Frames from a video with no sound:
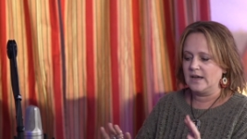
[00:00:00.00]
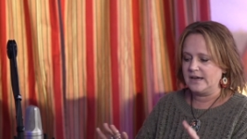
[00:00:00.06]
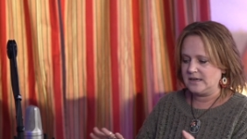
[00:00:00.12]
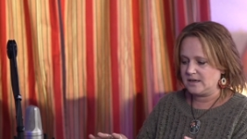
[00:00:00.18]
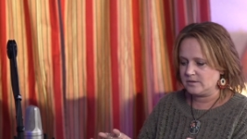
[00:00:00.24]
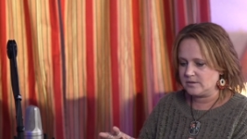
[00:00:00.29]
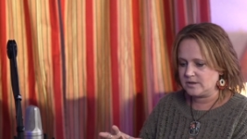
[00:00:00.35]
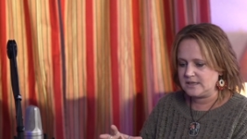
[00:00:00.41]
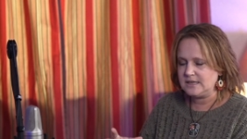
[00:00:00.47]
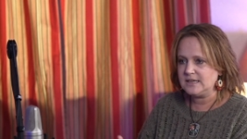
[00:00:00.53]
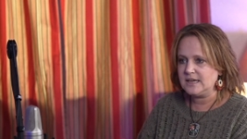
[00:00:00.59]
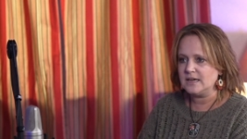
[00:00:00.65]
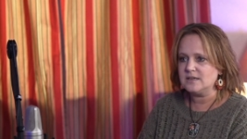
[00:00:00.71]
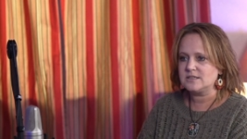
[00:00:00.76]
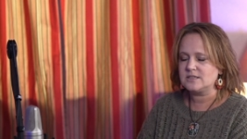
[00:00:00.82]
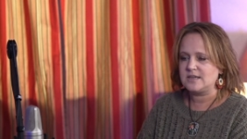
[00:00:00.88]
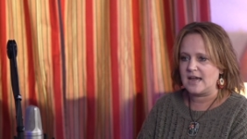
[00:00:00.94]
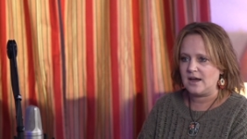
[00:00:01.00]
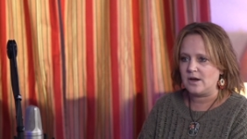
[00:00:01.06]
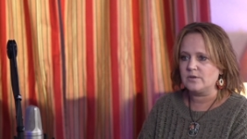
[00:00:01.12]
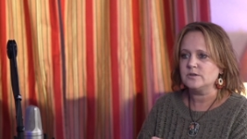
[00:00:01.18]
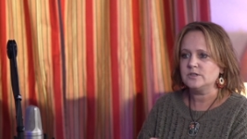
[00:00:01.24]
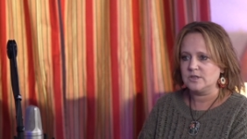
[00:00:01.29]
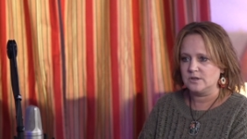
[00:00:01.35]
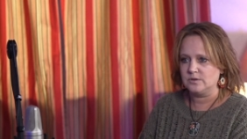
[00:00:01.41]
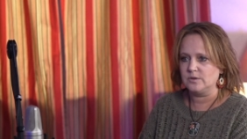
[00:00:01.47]
like get
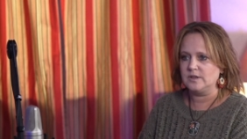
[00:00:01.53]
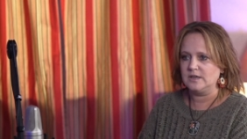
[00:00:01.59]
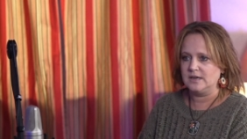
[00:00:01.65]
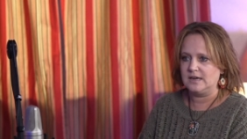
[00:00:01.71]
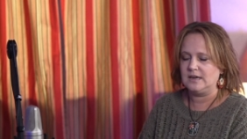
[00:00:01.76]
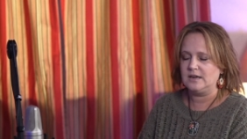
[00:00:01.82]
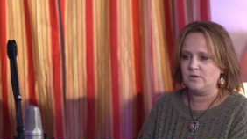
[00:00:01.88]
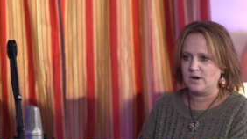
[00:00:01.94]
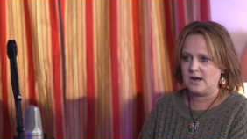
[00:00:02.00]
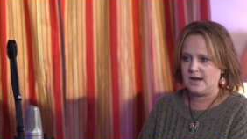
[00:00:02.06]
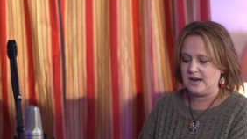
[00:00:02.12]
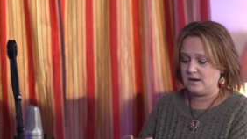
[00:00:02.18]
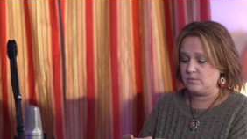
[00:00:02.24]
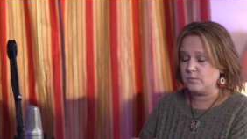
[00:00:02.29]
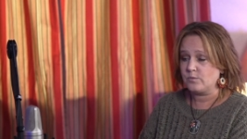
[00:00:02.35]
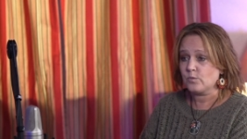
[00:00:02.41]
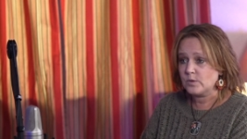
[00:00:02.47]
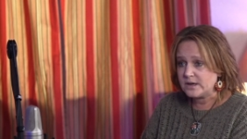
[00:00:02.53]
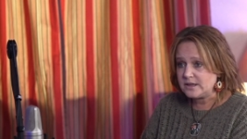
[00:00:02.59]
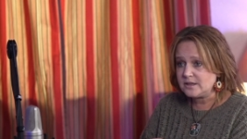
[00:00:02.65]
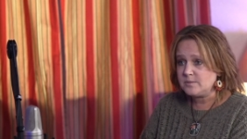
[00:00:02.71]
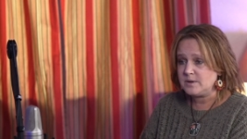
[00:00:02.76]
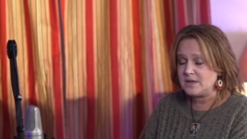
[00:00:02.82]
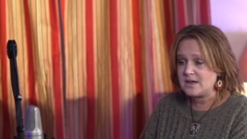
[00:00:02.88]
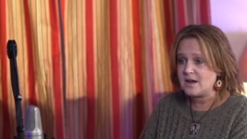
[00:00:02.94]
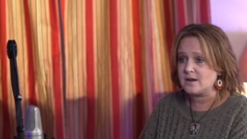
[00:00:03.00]
down to the nitty gritty and
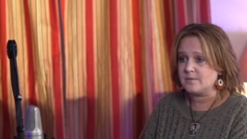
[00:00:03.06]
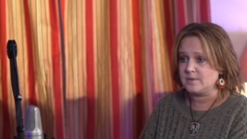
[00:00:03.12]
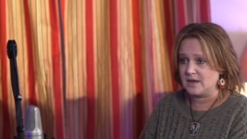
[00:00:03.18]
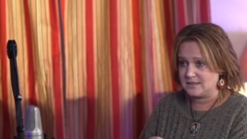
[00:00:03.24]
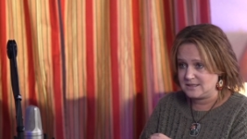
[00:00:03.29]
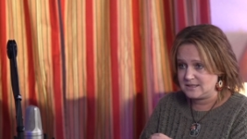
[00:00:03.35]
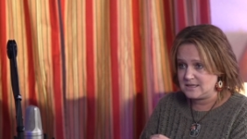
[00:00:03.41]
really become